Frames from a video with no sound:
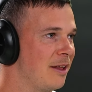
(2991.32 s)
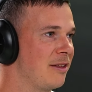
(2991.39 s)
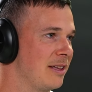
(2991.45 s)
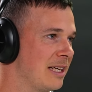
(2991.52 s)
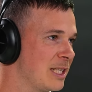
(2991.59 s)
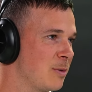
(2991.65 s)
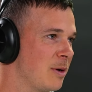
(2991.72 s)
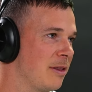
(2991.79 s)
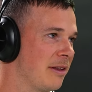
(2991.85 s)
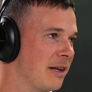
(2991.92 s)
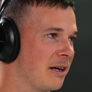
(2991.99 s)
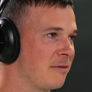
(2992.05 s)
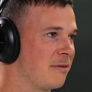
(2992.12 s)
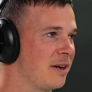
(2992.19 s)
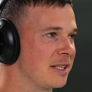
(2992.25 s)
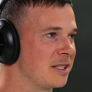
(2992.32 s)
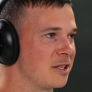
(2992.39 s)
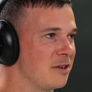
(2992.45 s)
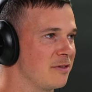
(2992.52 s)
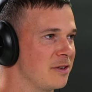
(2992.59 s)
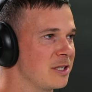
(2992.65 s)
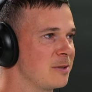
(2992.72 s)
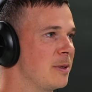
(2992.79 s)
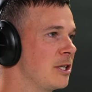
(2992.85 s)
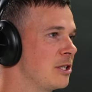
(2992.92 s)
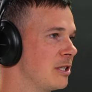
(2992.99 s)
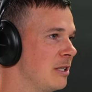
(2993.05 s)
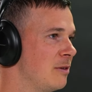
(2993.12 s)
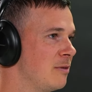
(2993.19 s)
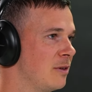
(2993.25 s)
I think that's one thing I'd fuss over,
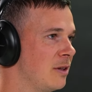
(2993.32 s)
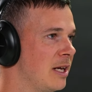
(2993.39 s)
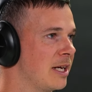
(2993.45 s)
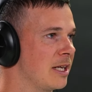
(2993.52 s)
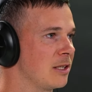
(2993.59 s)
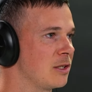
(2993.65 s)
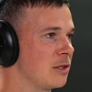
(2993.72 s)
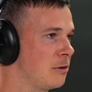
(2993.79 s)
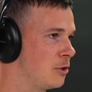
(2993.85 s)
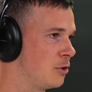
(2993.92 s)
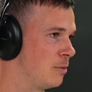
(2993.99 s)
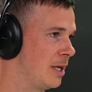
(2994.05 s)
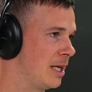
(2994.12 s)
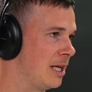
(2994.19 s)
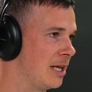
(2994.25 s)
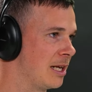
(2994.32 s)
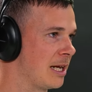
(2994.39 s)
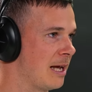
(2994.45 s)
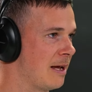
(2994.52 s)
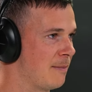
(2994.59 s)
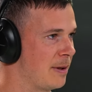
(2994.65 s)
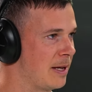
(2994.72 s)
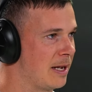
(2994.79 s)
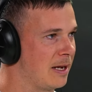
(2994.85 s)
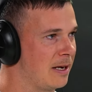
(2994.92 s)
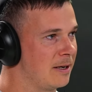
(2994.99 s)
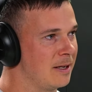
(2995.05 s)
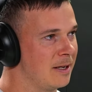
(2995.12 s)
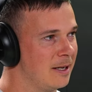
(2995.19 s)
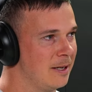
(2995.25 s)
especially for like a social media
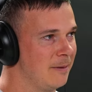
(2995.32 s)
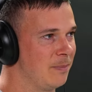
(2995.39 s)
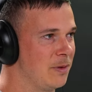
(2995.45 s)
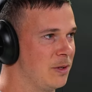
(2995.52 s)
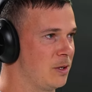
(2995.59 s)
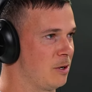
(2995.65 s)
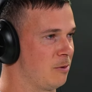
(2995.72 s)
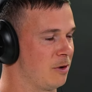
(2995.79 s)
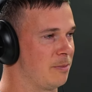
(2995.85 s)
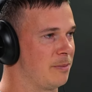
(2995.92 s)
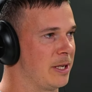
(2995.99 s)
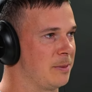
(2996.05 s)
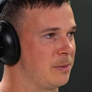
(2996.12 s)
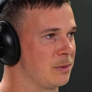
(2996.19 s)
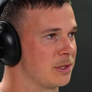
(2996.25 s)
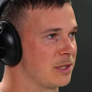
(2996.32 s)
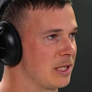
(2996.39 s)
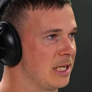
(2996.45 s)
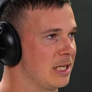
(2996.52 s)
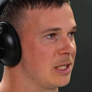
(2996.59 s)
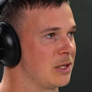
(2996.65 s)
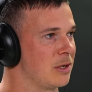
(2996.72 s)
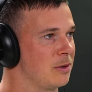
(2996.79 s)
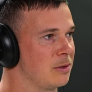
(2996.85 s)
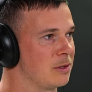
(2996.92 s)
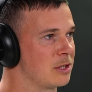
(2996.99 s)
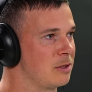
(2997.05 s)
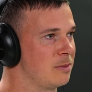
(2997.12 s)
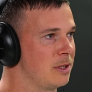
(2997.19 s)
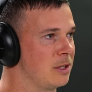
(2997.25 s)
campaign. You don't want people's skin
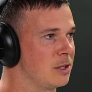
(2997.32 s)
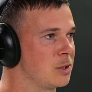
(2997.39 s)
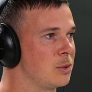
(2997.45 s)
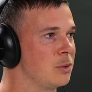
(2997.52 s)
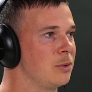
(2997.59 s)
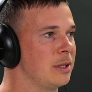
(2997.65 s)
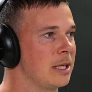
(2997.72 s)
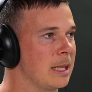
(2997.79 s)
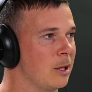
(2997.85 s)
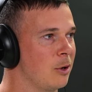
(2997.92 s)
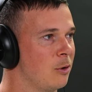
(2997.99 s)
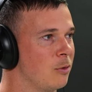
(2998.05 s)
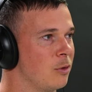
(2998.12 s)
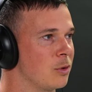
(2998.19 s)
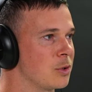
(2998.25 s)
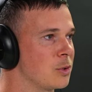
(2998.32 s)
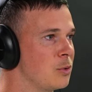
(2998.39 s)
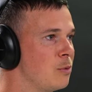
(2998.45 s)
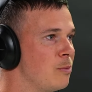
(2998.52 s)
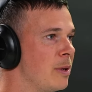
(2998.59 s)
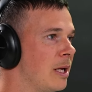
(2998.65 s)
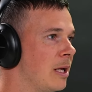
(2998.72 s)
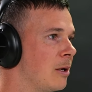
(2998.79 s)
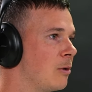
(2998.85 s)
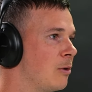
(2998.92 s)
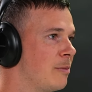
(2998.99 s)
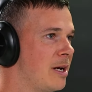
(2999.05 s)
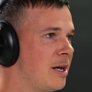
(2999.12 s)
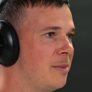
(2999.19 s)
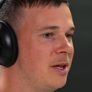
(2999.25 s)
tones to be too yellow or too
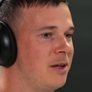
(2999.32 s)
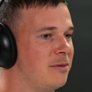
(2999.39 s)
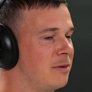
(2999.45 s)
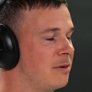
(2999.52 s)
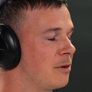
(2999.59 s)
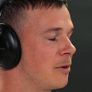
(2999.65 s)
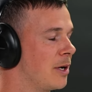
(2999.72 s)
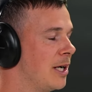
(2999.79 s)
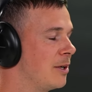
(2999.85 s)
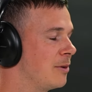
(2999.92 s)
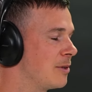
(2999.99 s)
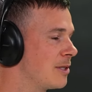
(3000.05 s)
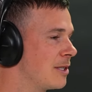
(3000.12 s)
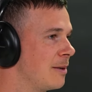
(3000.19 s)
pink or maybe even green or